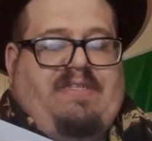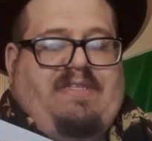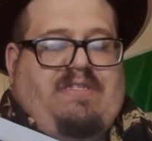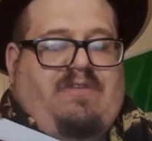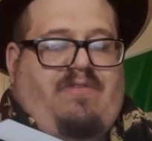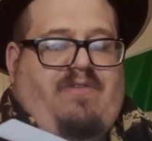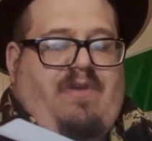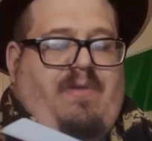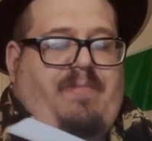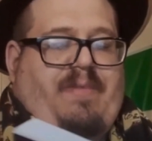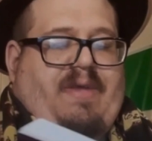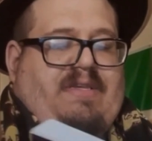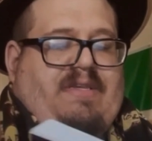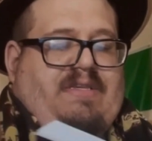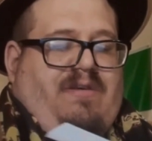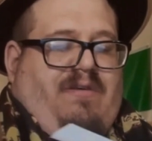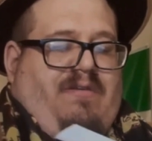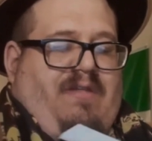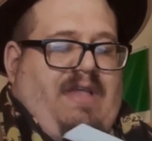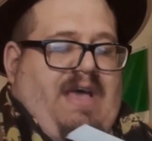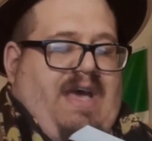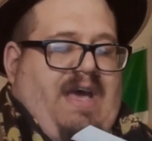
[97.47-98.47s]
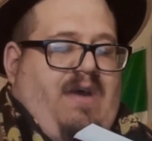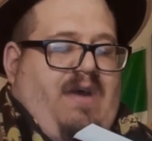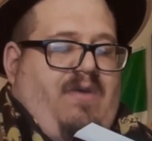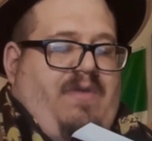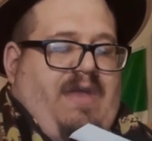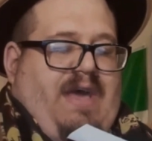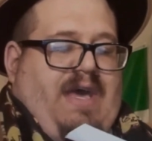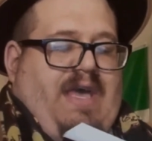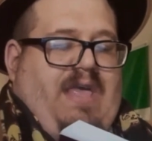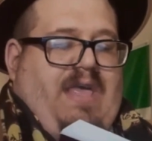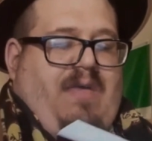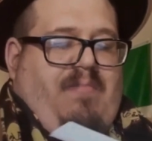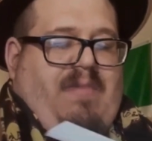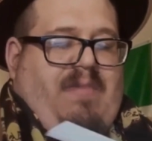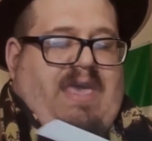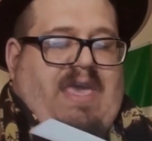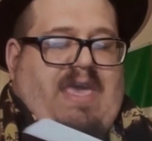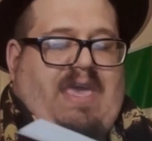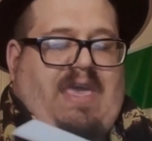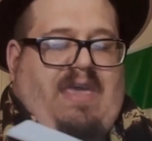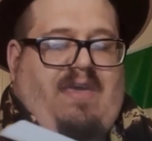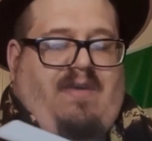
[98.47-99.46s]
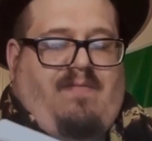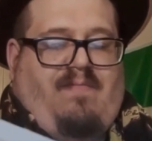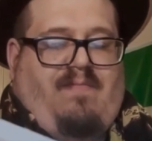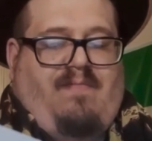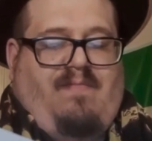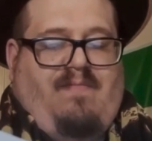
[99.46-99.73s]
screaming so loud, I am king.